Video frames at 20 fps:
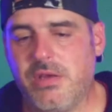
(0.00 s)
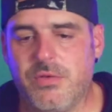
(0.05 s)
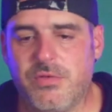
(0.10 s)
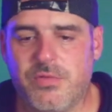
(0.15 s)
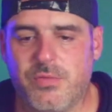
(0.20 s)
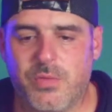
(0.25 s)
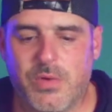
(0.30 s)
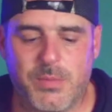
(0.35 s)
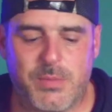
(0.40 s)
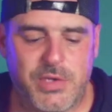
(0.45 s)

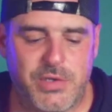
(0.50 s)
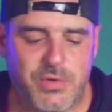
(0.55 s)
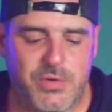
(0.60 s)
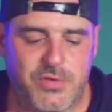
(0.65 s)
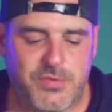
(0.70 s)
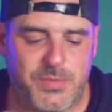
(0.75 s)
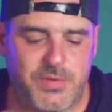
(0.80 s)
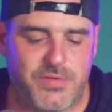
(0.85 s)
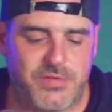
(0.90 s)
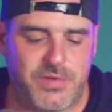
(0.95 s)
one of my
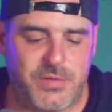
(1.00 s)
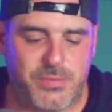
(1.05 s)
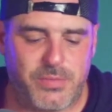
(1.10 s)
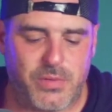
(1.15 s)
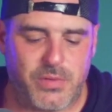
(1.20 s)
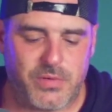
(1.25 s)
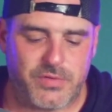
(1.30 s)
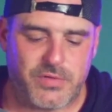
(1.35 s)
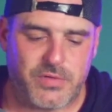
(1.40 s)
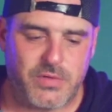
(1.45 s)
USB-C
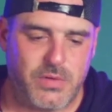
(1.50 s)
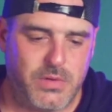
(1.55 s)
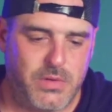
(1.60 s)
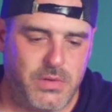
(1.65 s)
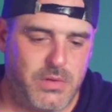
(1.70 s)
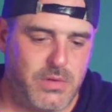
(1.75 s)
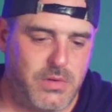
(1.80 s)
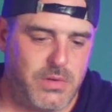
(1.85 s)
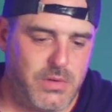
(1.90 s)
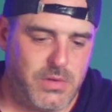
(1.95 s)
ports.
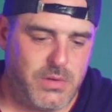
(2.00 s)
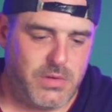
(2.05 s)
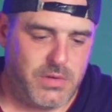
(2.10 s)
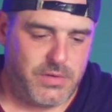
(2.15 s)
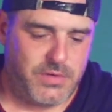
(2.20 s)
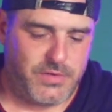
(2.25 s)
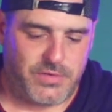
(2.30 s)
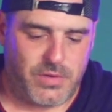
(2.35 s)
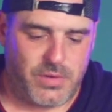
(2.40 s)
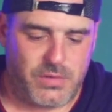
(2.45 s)

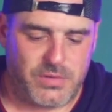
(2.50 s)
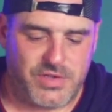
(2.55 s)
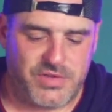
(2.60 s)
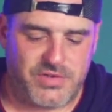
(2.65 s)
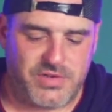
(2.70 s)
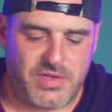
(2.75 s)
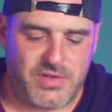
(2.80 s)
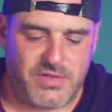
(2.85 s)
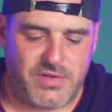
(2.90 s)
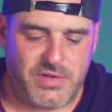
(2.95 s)
So let's
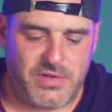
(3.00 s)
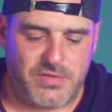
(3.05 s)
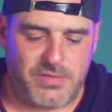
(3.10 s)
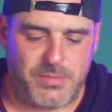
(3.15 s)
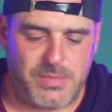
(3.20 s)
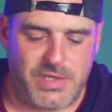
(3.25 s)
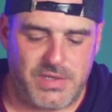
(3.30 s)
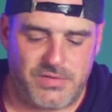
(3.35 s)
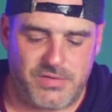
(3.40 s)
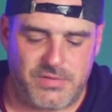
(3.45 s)
get these
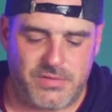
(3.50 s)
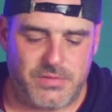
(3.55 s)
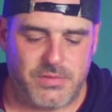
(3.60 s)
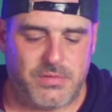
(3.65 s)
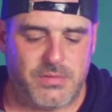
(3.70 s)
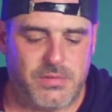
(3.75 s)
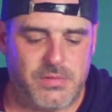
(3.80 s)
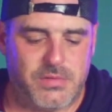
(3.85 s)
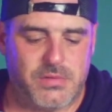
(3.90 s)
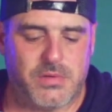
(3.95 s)
meets
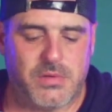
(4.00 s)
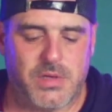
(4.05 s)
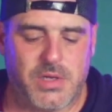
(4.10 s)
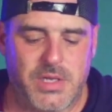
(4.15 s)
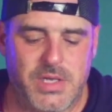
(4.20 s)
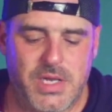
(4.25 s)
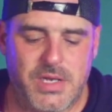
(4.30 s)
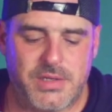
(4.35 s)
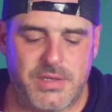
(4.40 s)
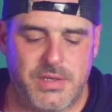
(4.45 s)

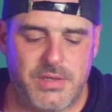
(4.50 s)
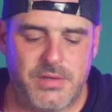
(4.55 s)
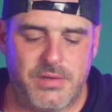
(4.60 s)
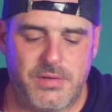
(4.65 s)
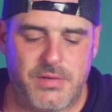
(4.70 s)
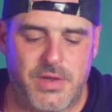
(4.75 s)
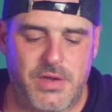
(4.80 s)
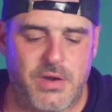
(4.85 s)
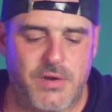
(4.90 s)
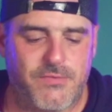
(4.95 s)
connected. They
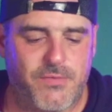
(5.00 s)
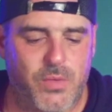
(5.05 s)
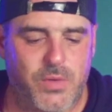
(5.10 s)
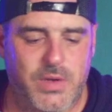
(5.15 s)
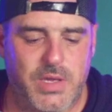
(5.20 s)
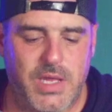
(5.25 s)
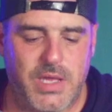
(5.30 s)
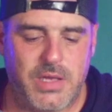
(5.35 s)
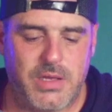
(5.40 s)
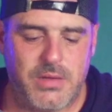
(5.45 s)
are
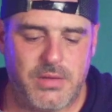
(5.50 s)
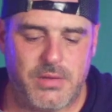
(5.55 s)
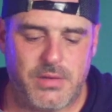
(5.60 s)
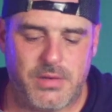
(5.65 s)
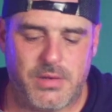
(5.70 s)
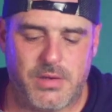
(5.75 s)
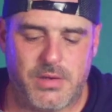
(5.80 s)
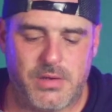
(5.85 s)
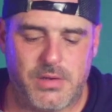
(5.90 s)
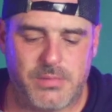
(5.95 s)
4K,
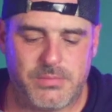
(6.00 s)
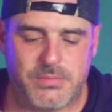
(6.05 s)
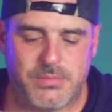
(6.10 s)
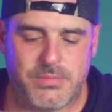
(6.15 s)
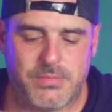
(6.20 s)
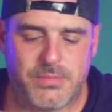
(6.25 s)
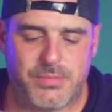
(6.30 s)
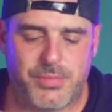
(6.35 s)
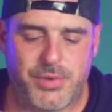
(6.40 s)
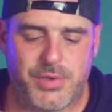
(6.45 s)

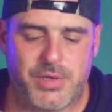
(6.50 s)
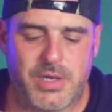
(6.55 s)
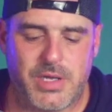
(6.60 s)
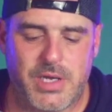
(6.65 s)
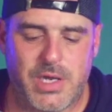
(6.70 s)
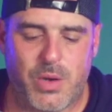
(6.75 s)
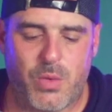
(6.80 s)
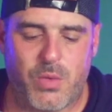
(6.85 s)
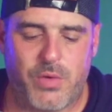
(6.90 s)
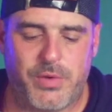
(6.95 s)
pretty good high
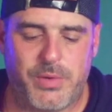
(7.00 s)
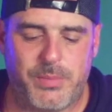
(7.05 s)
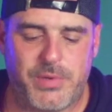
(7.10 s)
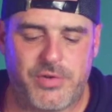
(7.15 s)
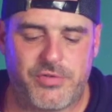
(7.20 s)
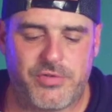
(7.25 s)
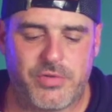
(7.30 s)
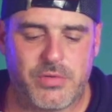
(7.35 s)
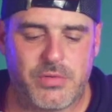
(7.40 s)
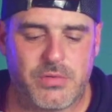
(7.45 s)
quality
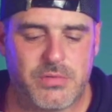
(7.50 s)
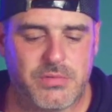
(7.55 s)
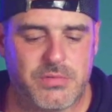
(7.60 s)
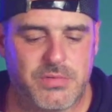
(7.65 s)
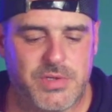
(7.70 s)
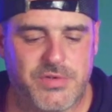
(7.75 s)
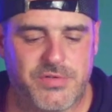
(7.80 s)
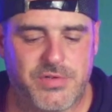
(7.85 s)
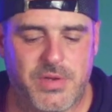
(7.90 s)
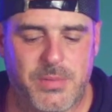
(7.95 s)
picture.
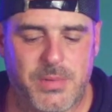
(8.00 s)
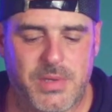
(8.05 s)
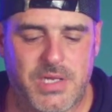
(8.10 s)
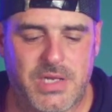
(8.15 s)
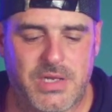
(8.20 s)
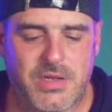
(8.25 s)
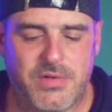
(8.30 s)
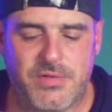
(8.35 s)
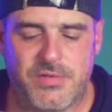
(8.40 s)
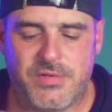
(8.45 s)
Let's get them
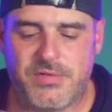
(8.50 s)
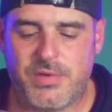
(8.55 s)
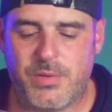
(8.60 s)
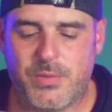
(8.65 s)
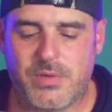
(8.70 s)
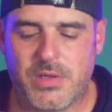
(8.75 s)
connected and see what they look